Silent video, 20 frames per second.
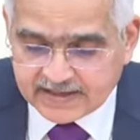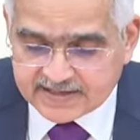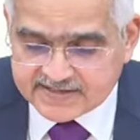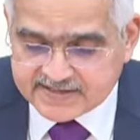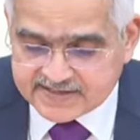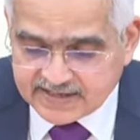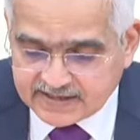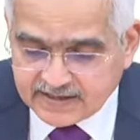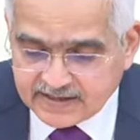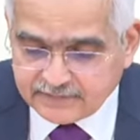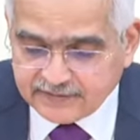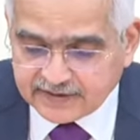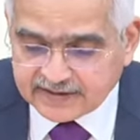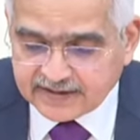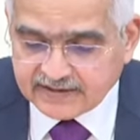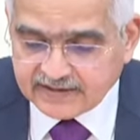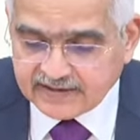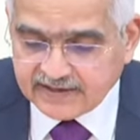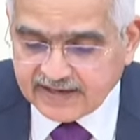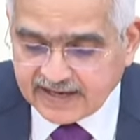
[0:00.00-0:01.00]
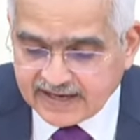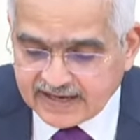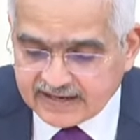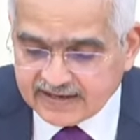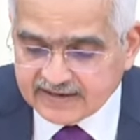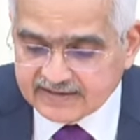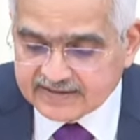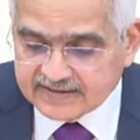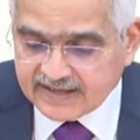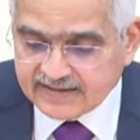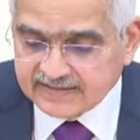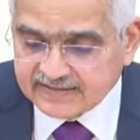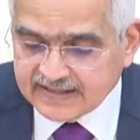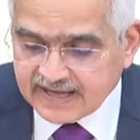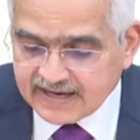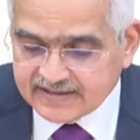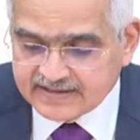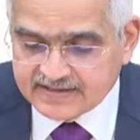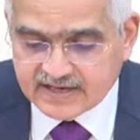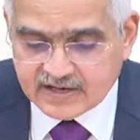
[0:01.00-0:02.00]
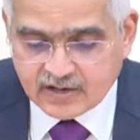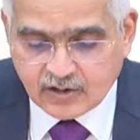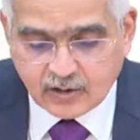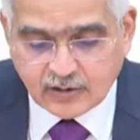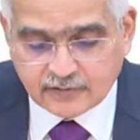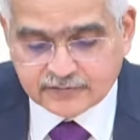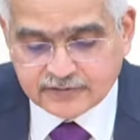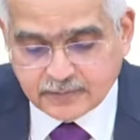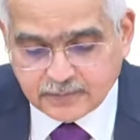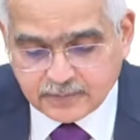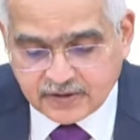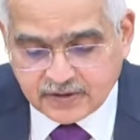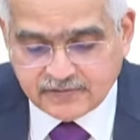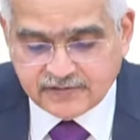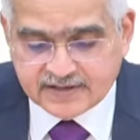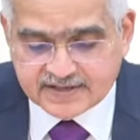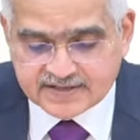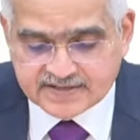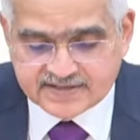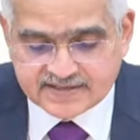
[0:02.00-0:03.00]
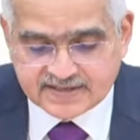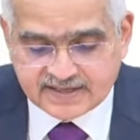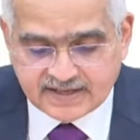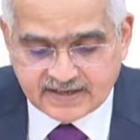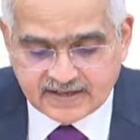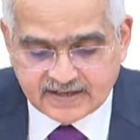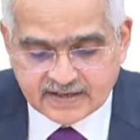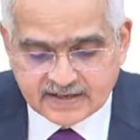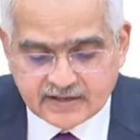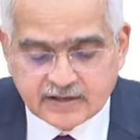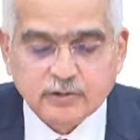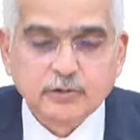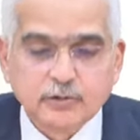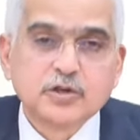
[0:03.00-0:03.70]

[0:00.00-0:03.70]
is significantly higher than that of the previous year,